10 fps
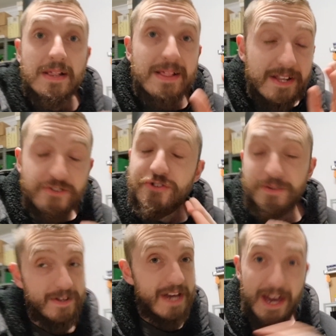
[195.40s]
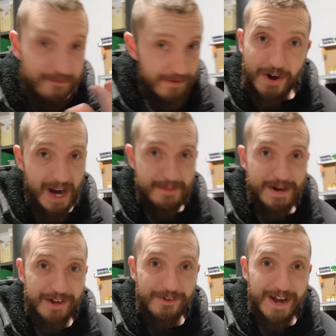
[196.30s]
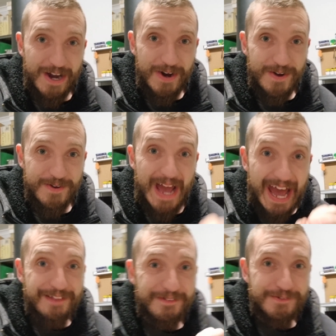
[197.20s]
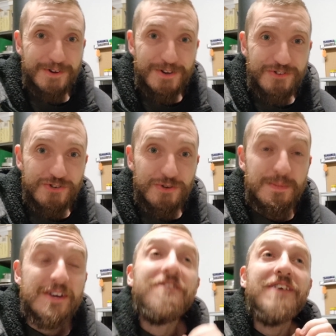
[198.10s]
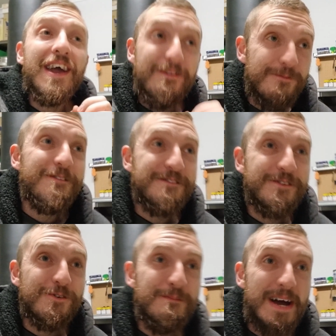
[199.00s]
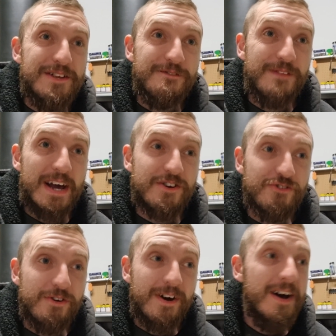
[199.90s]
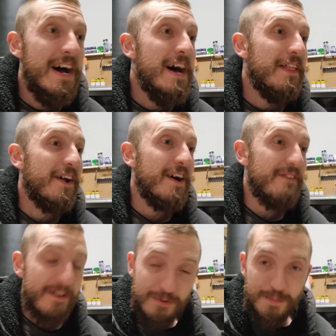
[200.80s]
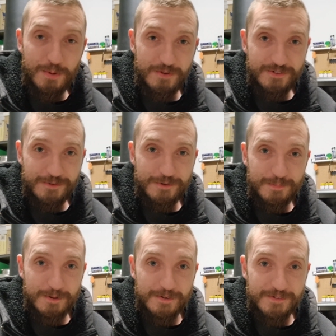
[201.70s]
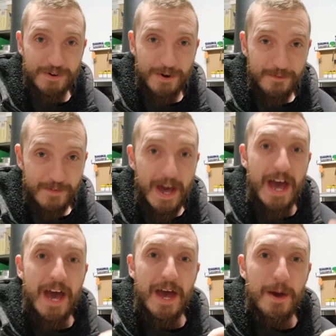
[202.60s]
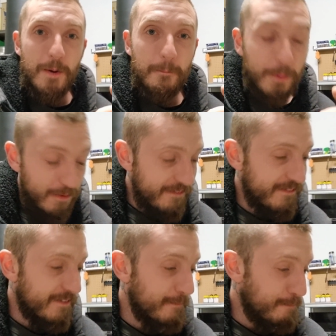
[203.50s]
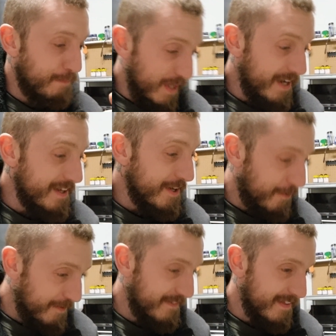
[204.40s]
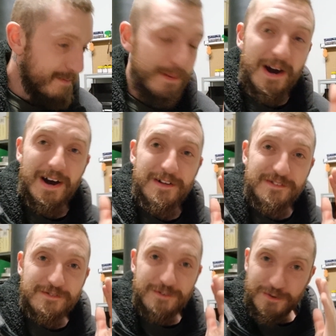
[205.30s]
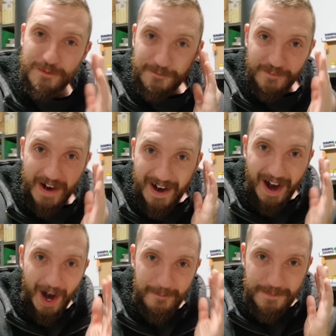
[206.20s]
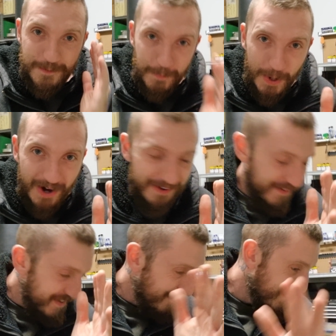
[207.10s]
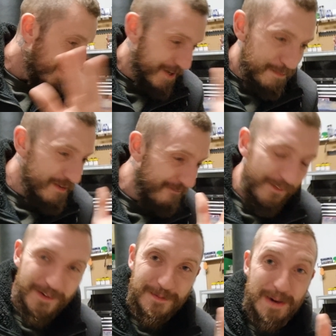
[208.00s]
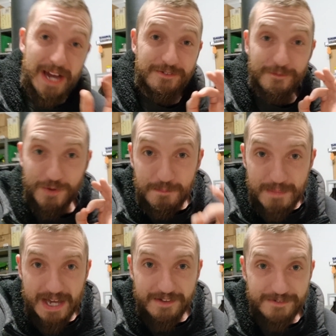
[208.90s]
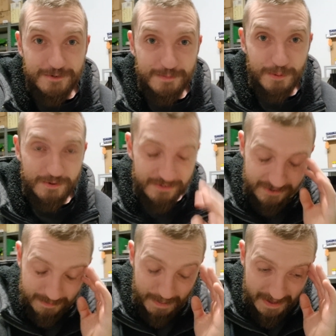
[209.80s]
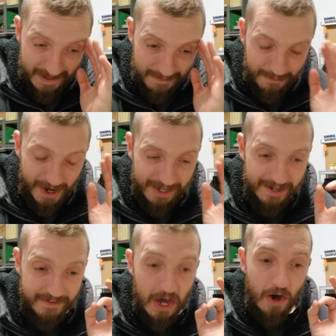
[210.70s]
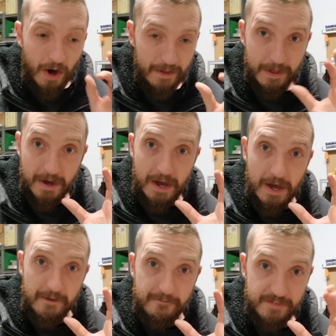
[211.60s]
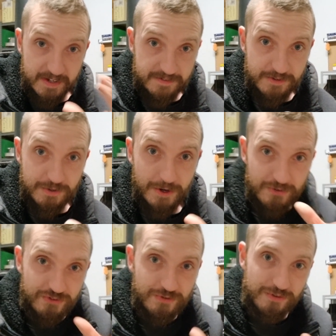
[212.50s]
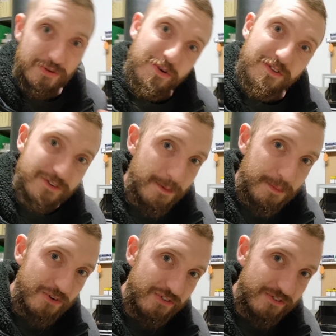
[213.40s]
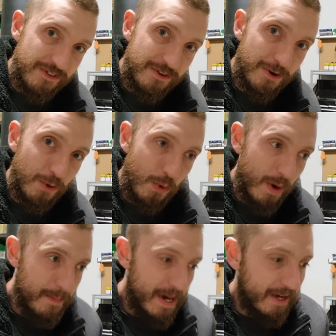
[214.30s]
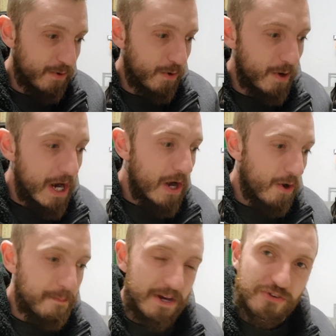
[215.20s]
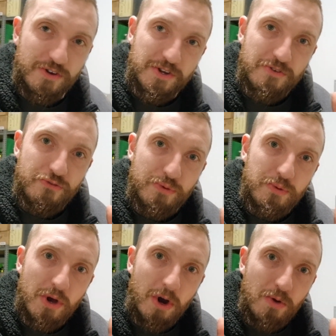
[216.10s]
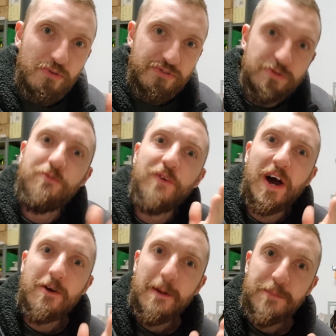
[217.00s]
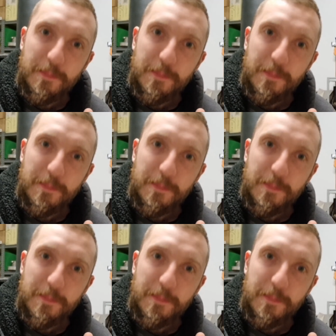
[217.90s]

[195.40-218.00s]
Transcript: Literally every high banker I own has a dirt chute, because every single manufacturer that I've ever bought a sluice box off puts the bloody grizzly bars too far up the box. They've got to be further back. So if you make sluice boxes, just bear that in mind, guys. Either fix a dirt chute to it so it pushes the dirt all the way back, or make sure you don't drill your holes too far up the